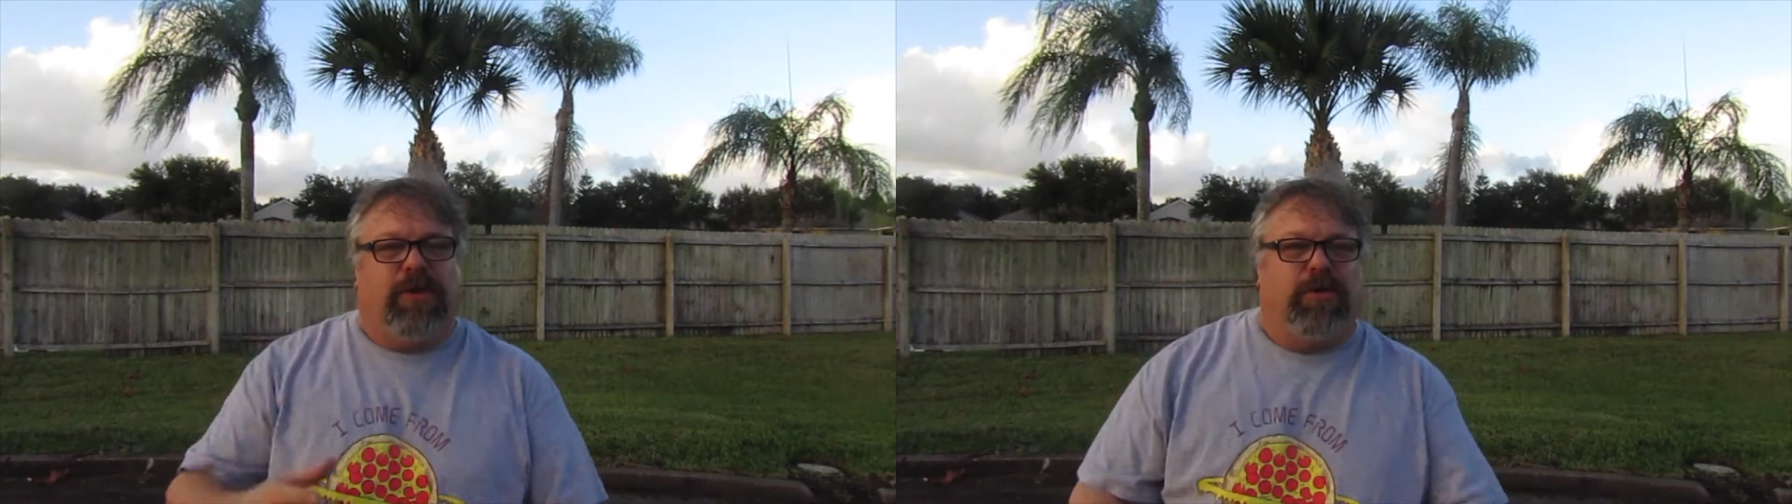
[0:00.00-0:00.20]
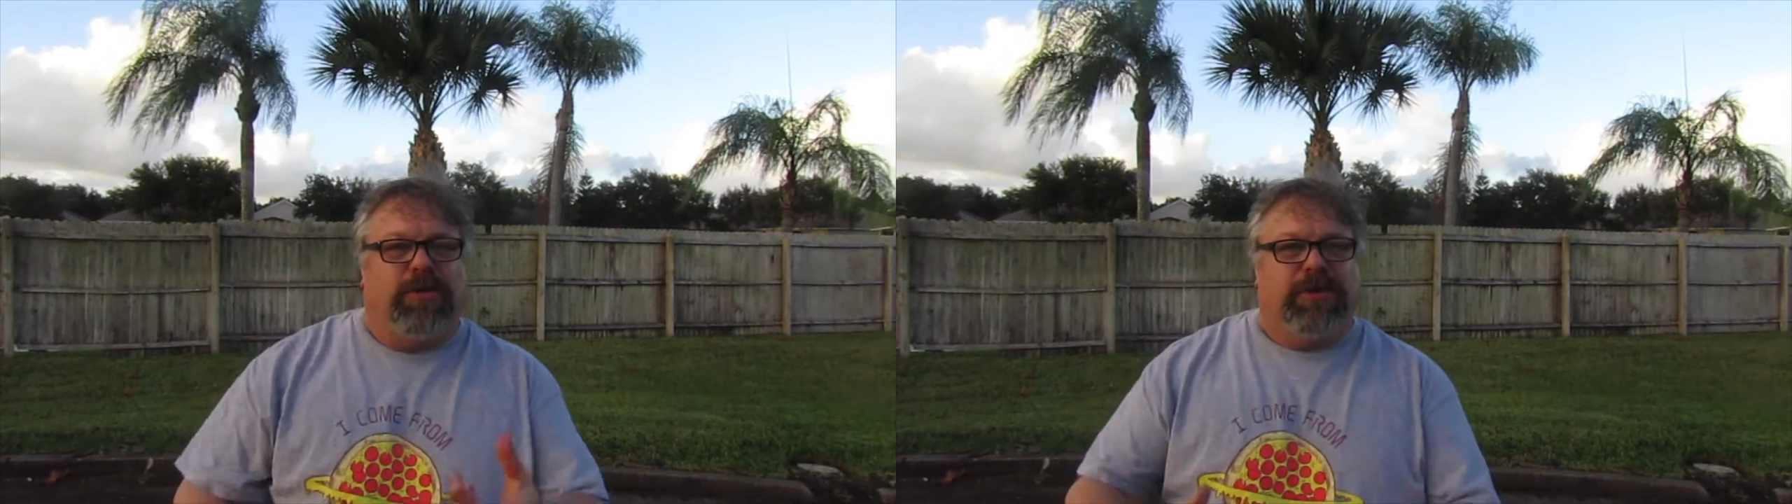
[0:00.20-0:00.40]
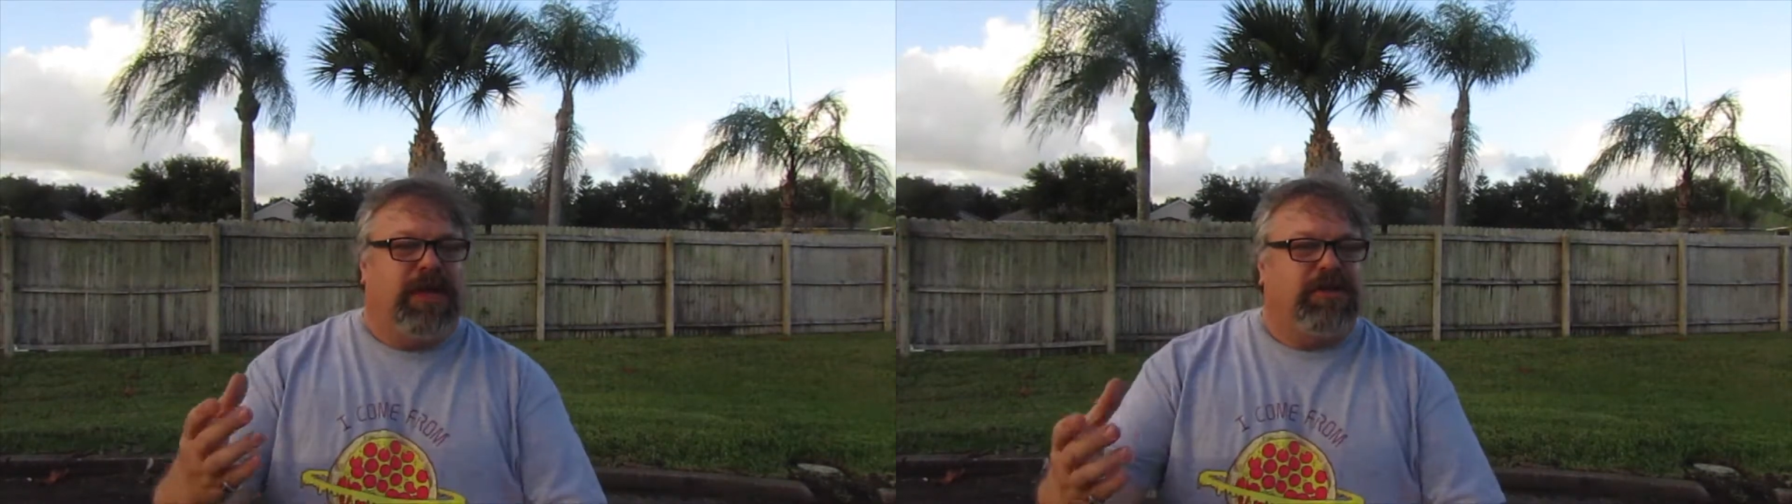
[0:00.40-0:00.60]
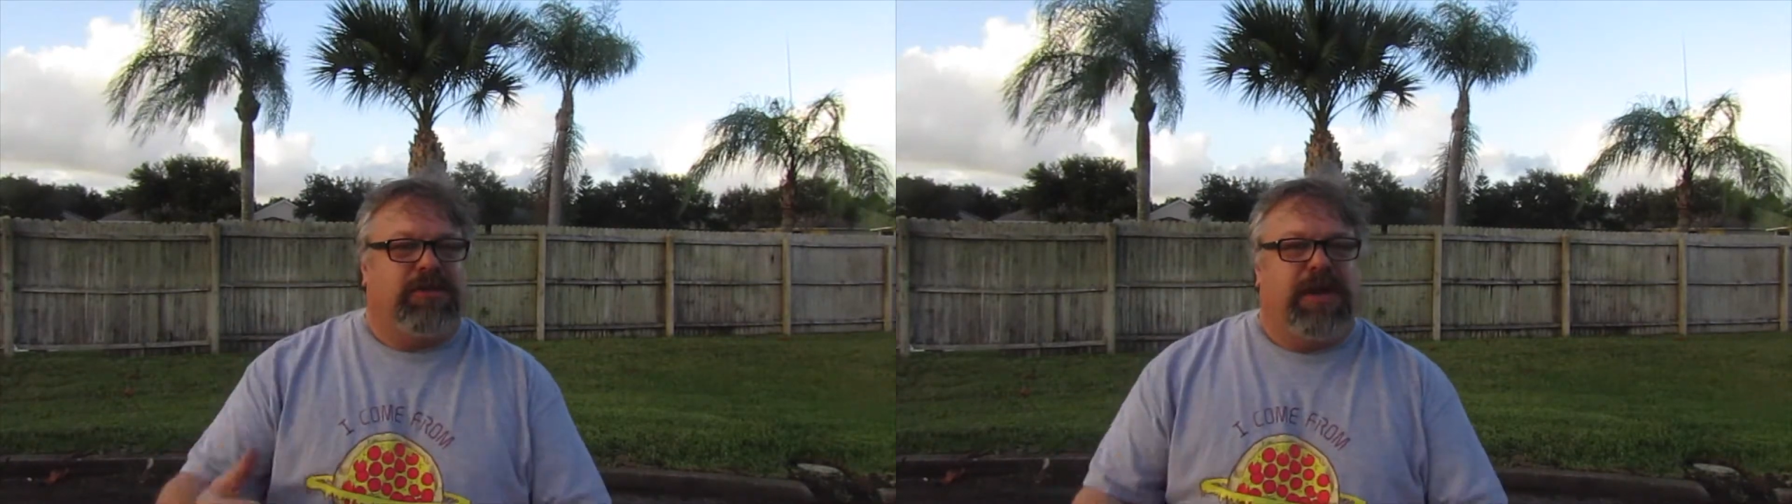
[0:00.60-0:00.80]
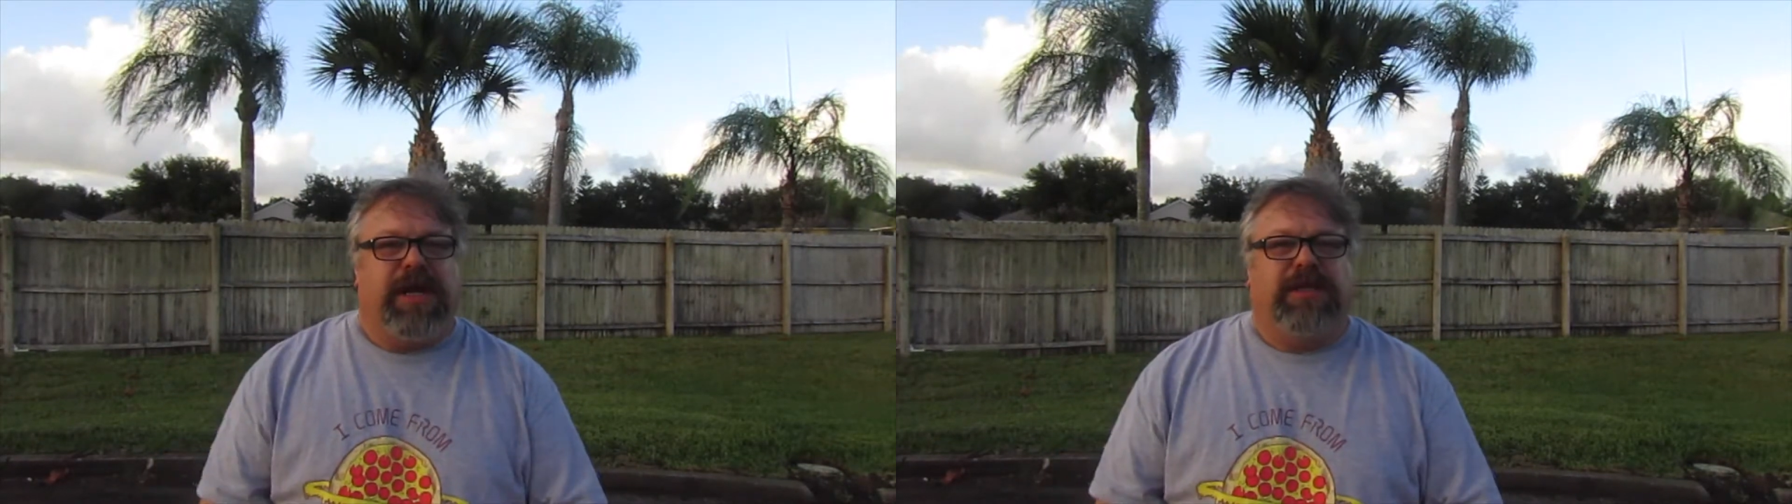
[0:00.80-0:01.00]
hold it without
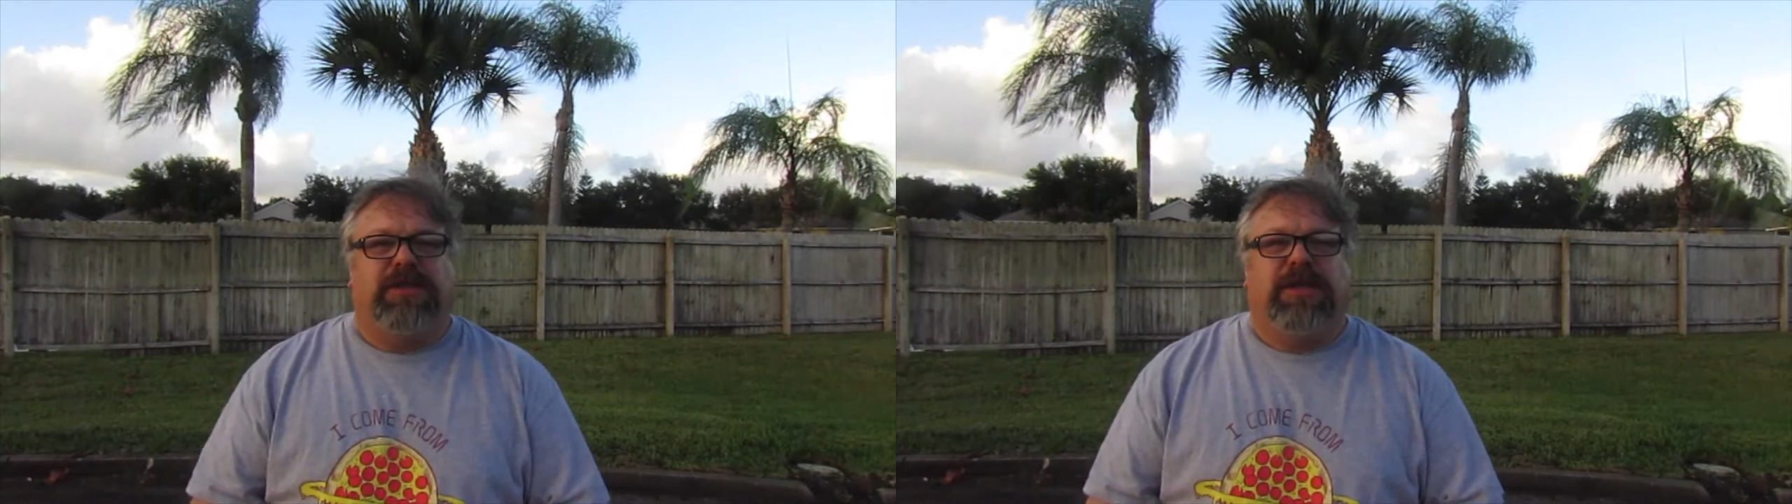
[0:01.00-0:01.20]
two hands.